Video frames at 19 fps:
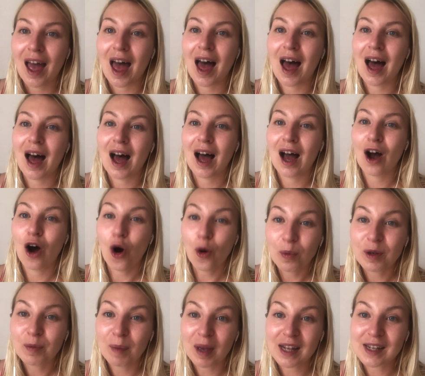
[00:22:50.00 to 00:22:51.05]
Hope
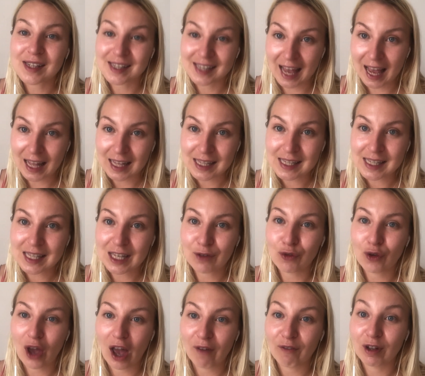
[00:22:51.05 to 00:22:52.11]
it made sense. If
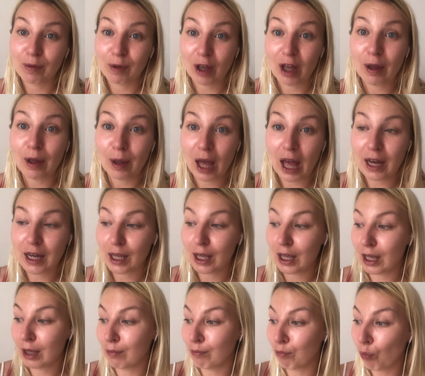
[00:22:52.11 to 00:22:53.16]
you haven't
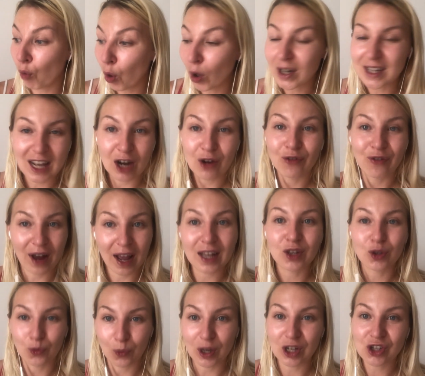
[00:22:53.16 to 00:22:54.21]
any more
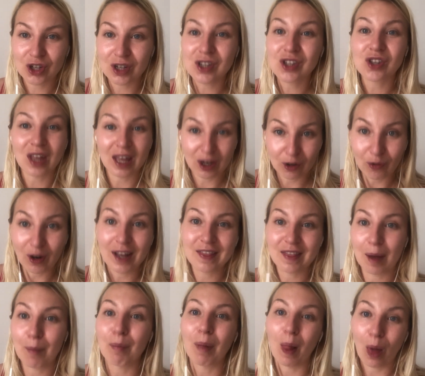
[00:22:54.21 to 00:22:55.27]
direct questions, like write
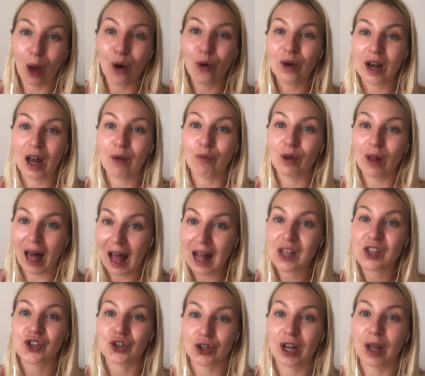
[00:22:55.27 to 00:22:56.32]
them below and I will
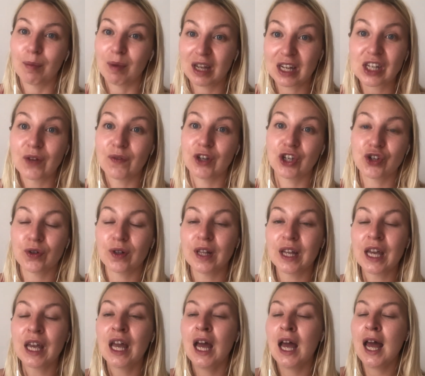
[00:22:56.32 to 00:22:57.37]
answer them
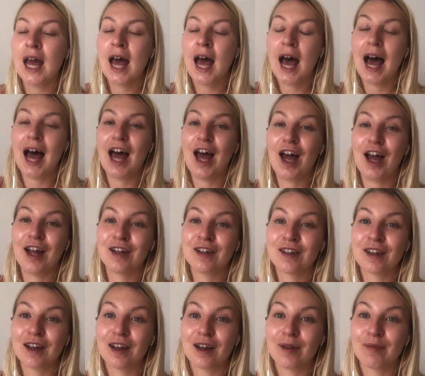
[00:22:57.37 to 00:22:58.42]
individually. And
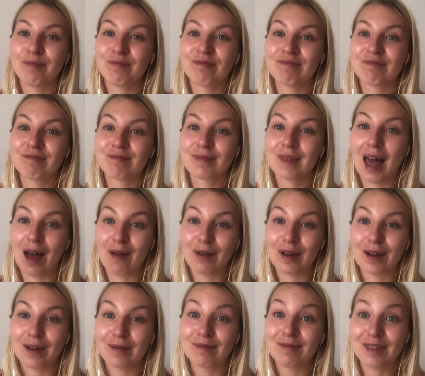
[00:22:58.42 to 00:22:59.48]
have
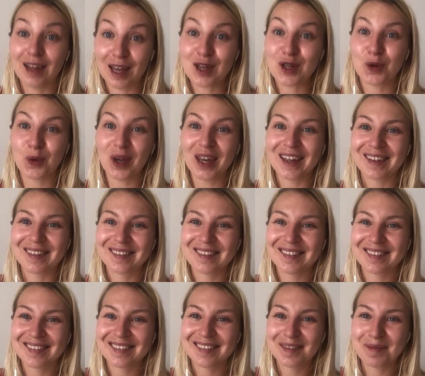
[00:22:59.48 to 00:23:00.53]
a nice week.
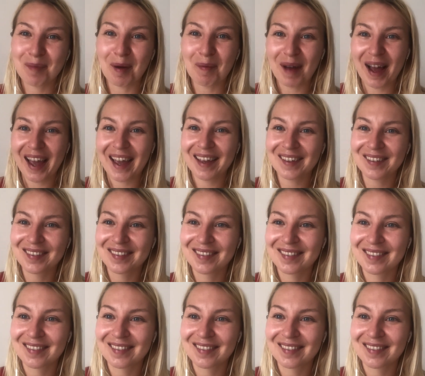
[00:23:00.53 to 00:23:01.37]
Bye-bye.